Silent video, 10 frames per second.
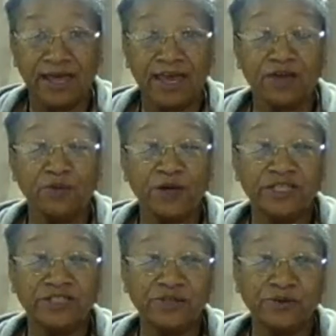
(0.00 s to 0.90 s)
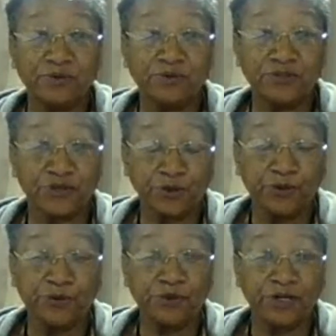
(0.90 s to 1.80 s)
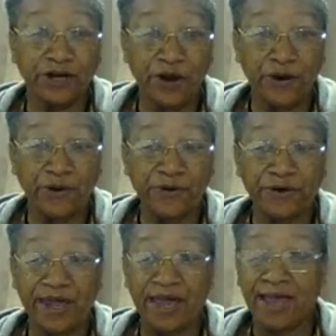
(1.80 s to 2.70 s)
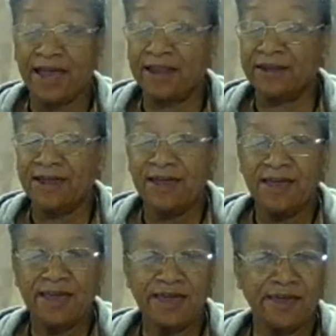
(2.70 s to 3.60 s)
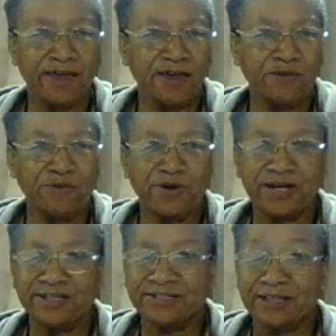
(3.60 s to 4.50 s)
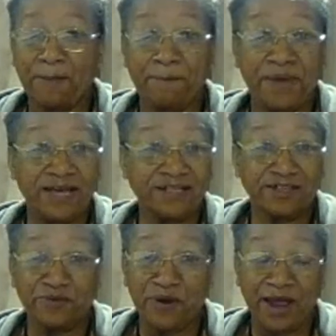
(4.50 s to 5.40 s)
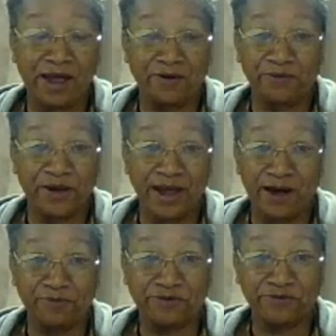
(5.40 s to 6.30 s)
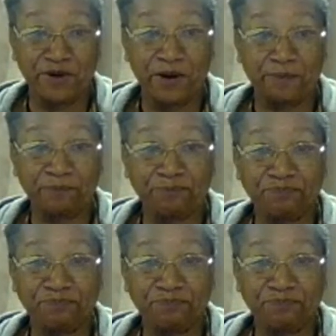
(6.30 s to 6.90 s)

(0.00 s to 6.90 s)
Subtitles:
He went to school to learn, and he was the best around where I was from.